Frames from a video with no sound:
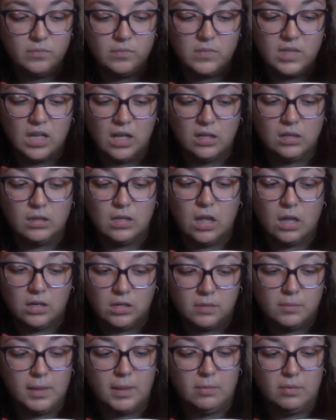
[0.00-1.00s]
a lot of the
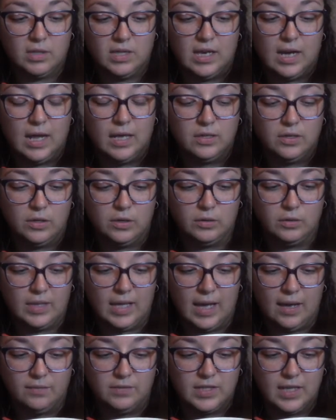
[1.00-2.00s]
people that I know that
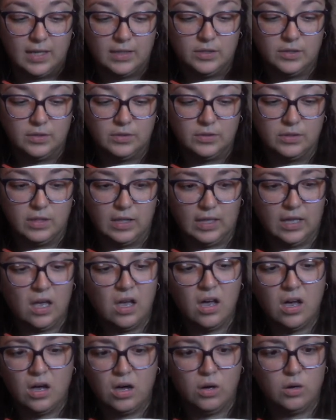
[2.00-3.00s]
have tattoos are like,
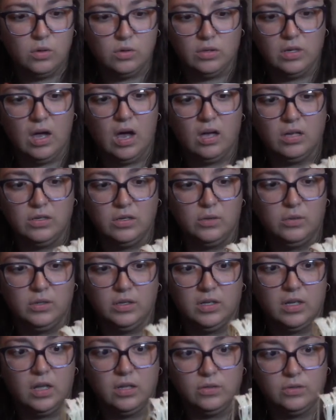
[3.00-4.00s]
oh God, no, the
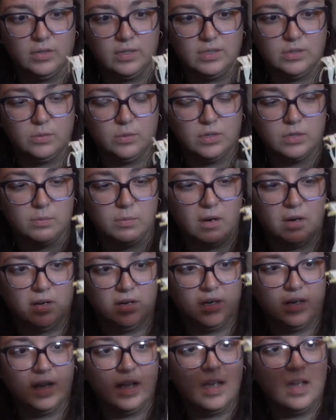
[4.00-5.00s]
coloring's the worst part.
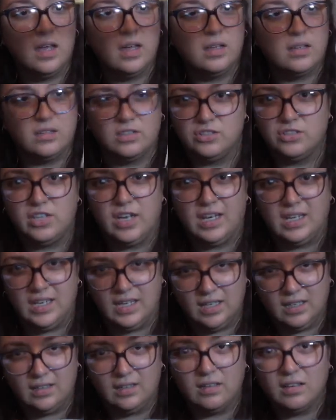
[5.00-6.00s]
The
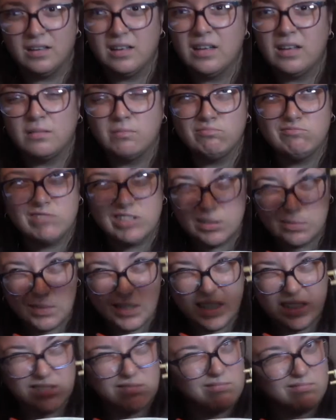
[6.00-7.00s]
shading. To
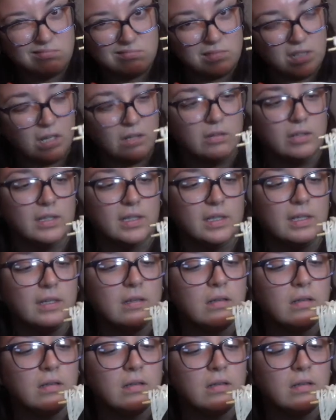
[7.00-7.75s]
me, not really.